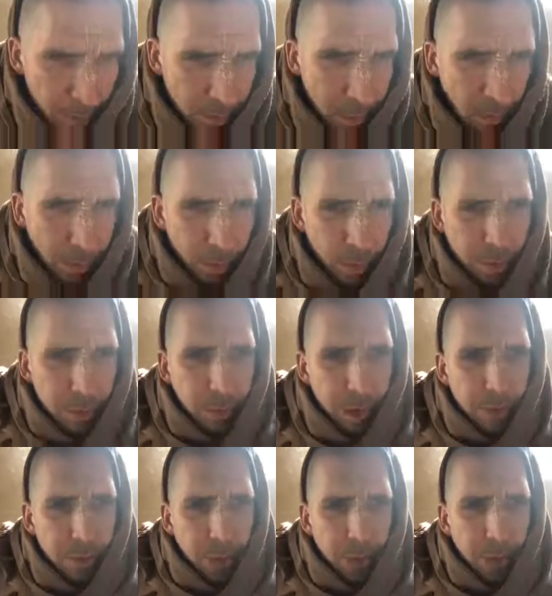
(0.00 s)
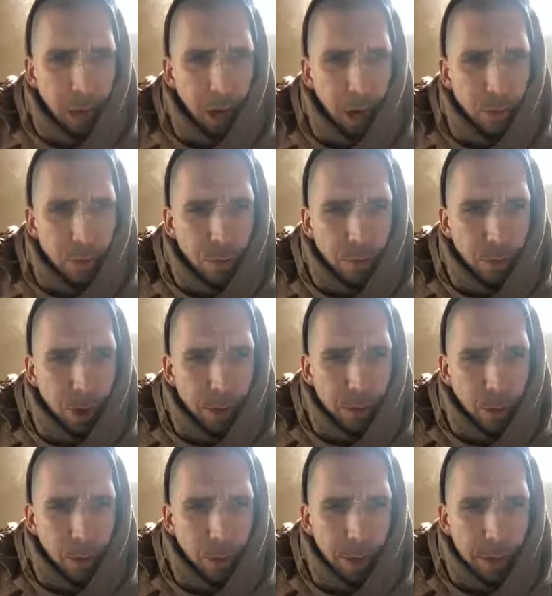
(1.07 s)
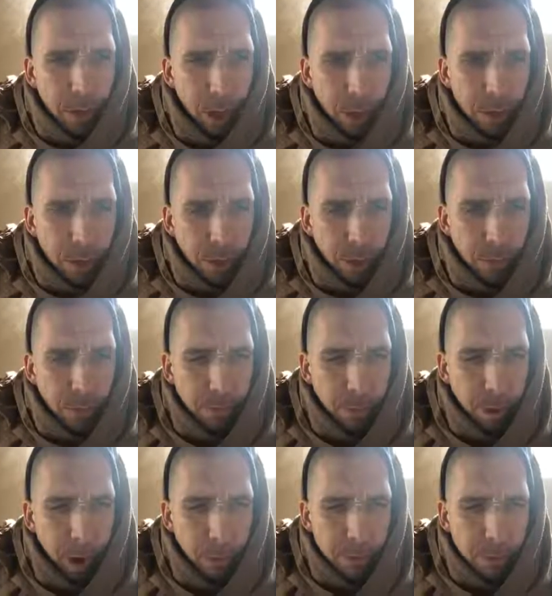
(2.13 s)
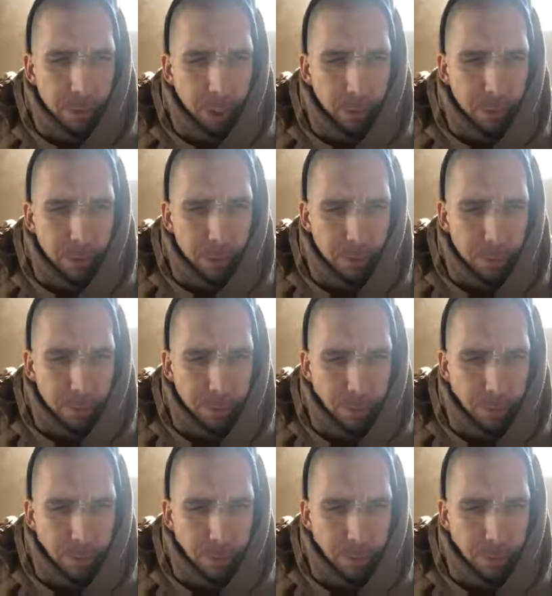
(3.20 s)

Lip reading: Deborah is asking how to find the right ashram for ourselves.